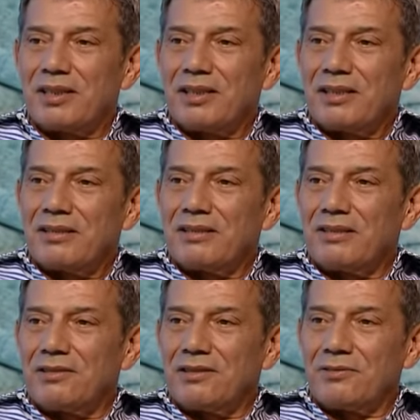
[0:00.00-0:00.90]
Yeah.
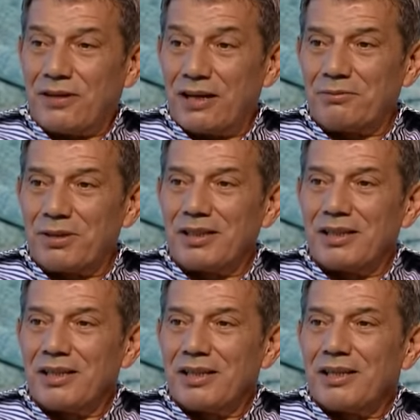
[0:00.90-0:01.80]
You, you follow me?
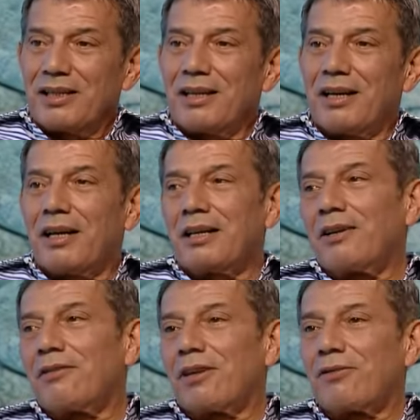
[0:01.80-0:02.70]
Yeah. Uh, uh
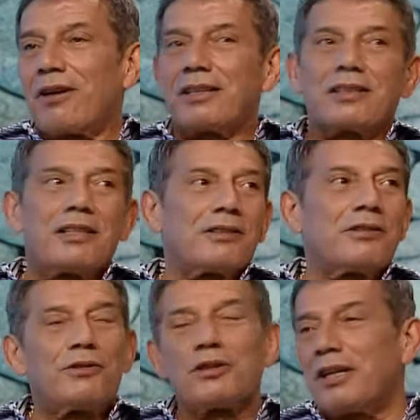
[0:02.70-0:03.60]
if, if I tell you
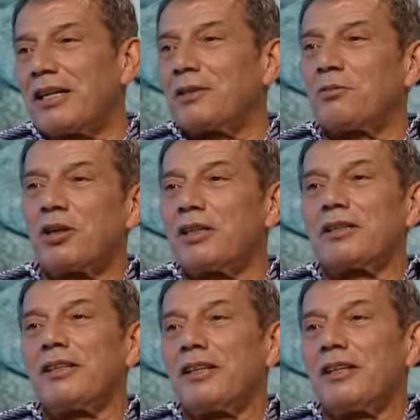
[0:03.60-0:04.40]
you don't have the money,